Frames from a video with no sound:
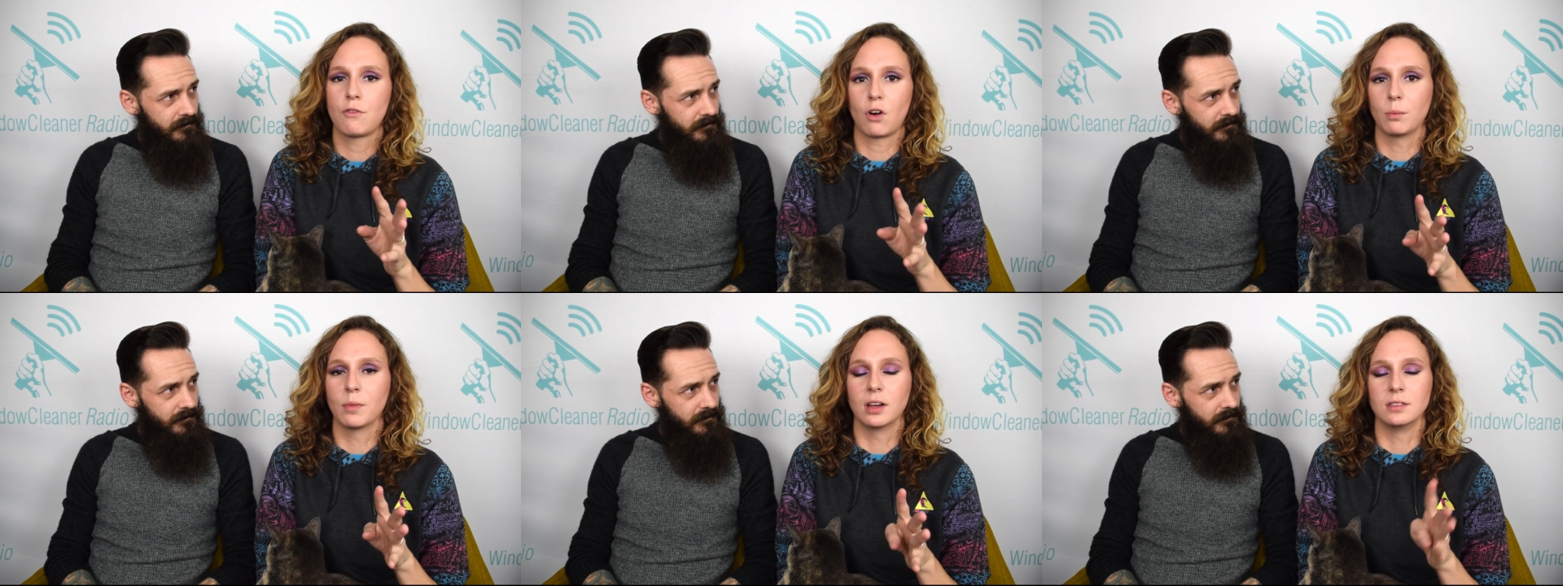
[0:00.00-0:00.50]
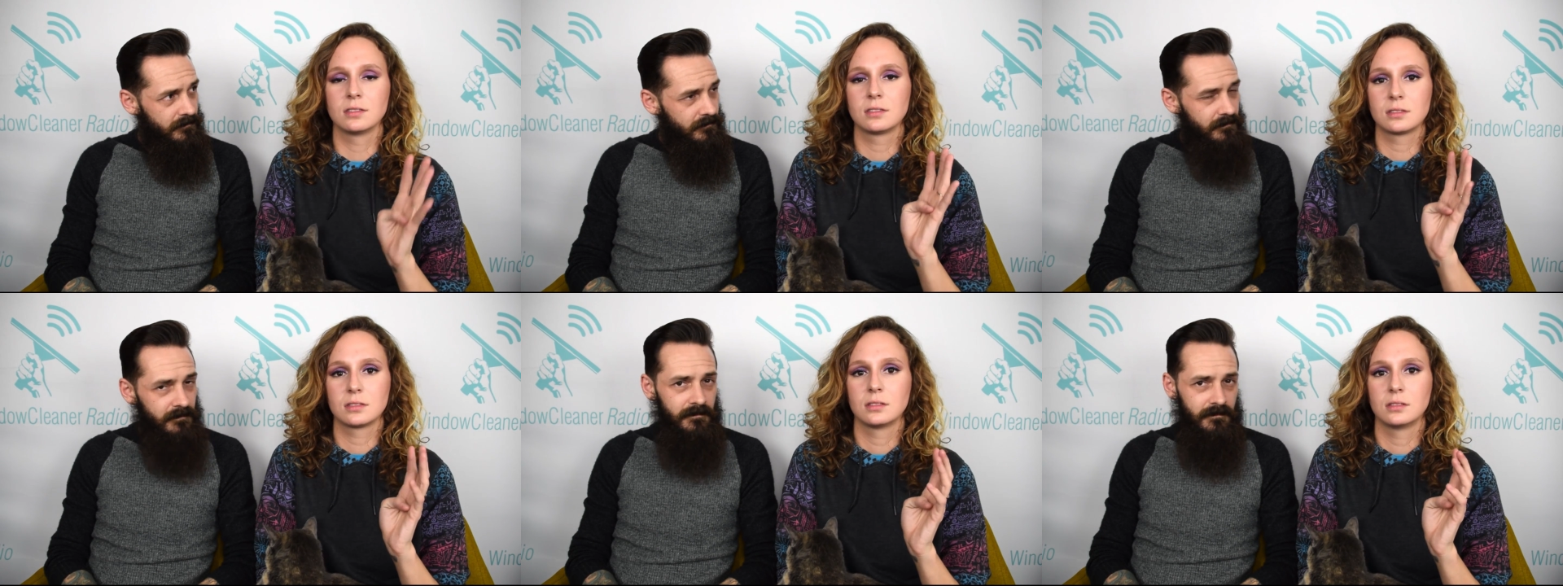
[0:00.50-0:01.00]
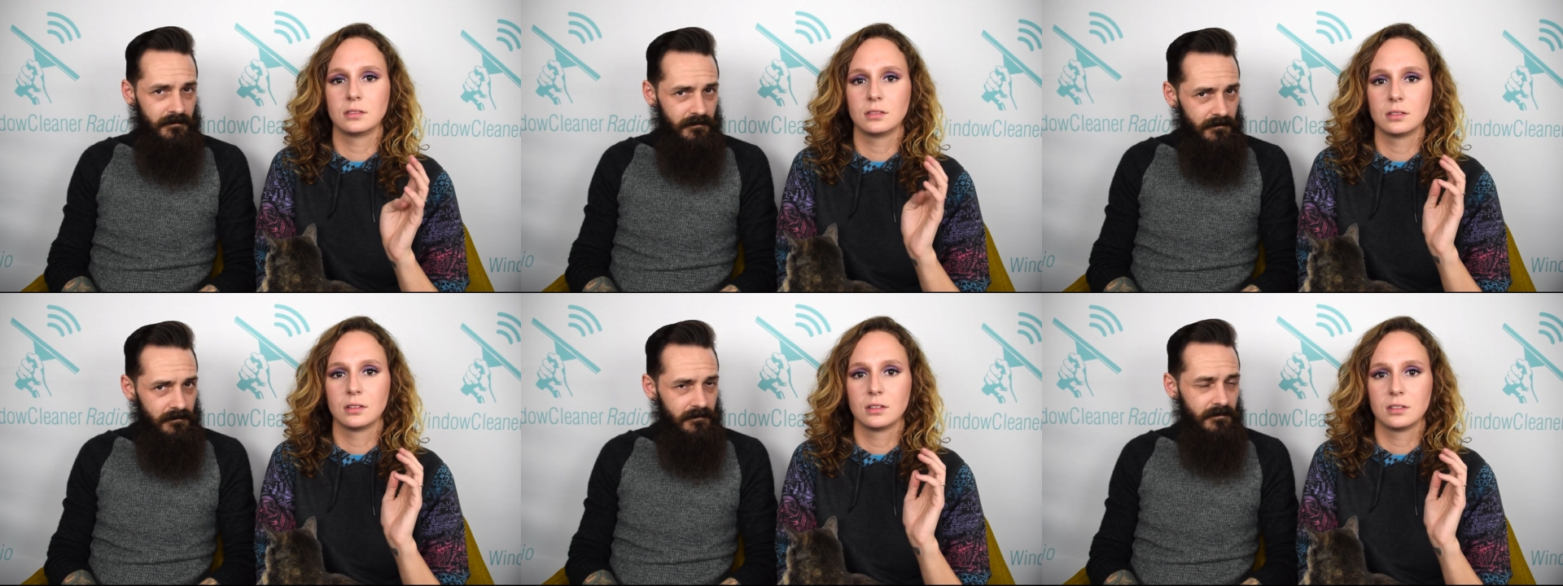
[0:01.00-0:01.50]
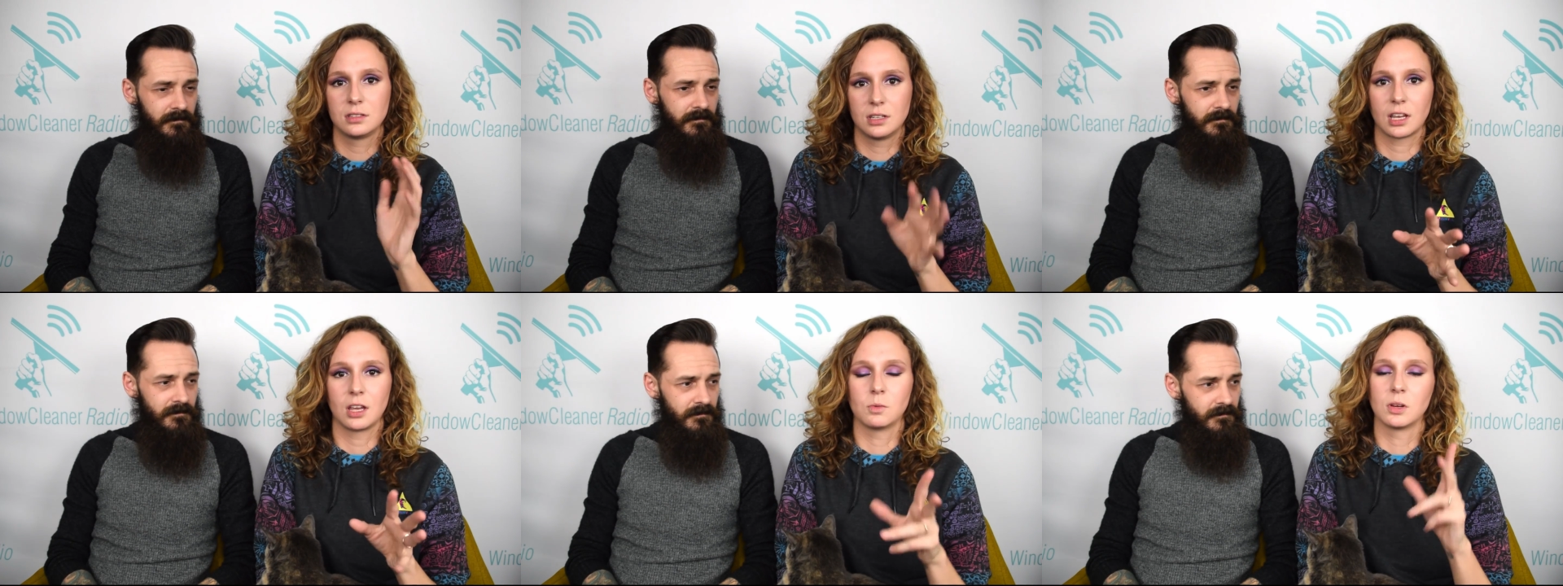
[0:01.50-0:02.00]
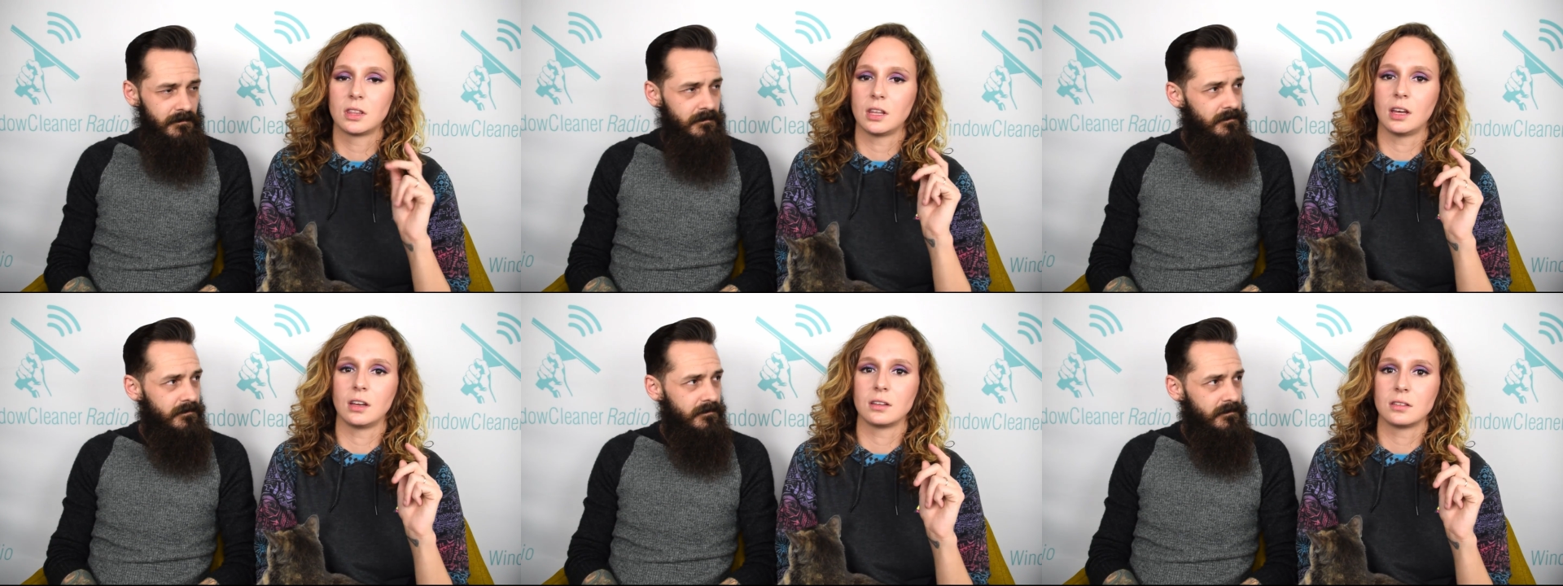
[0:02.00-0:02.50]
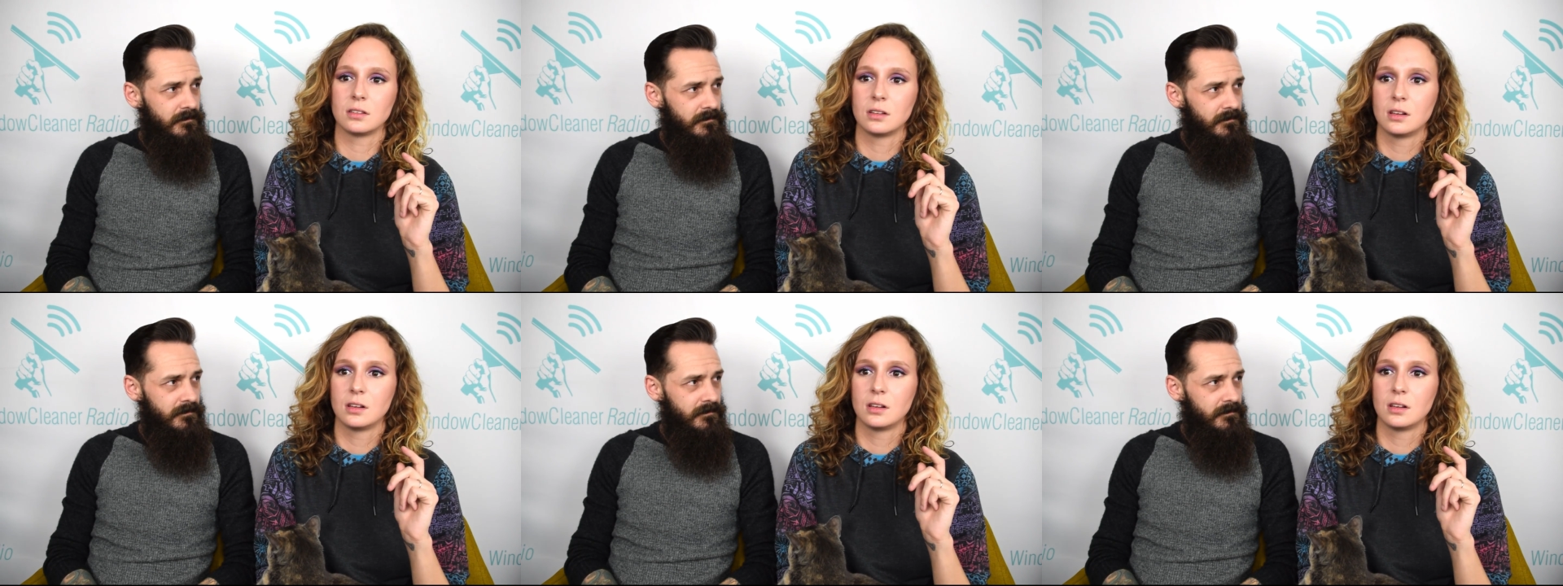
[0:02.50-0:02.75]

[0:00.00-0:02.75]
Speaker 1: four months sticking with it,